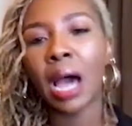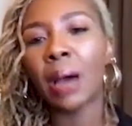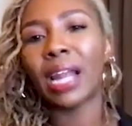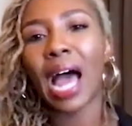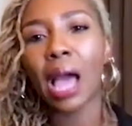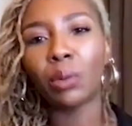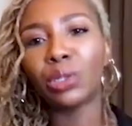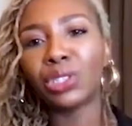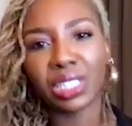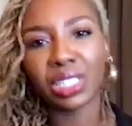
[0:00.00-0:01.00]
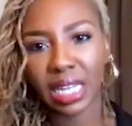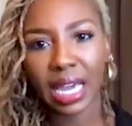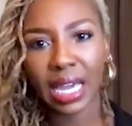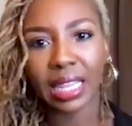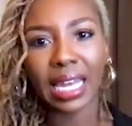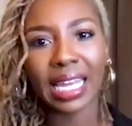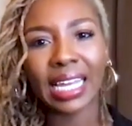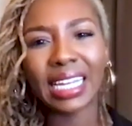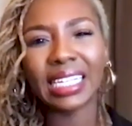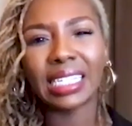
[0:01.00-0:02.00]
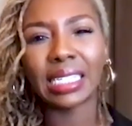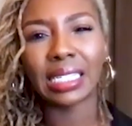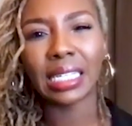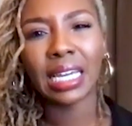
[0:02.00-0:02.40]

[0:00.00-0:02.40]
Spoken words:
But I will just say that it is